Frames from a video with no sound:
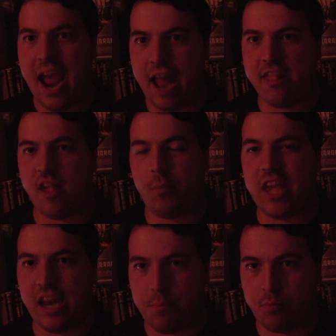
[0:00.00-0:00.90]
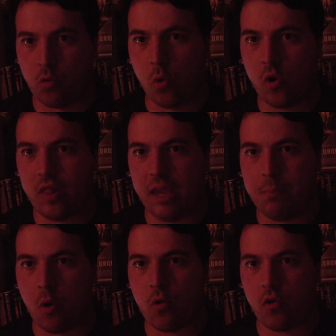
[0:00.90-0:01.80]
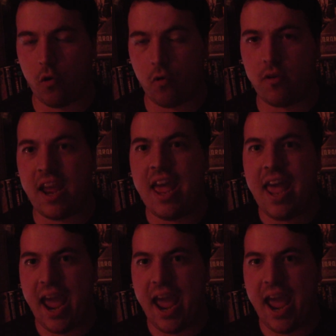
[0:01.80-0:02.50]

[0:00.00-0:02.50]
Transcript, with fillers: ends up getting brutally murdered,